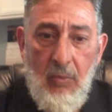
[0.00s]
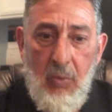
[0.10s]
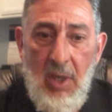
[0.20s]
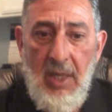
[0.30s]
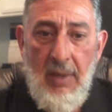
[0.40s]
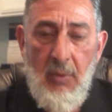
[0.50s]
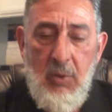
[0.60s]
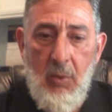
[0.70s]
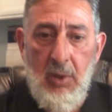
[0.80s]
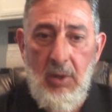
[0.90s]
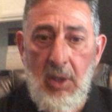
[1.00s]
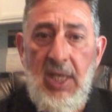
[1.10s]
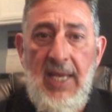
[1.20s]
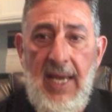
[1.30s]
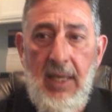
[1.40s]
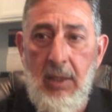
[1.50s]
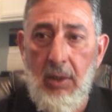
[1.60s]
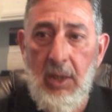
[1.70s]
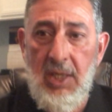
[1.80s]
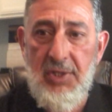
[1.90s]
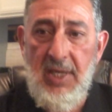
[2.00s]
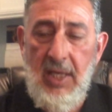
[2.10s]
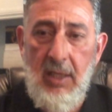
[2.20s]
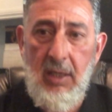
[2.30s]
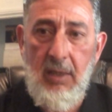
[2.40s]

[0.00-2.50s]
what I what we're looking at here is that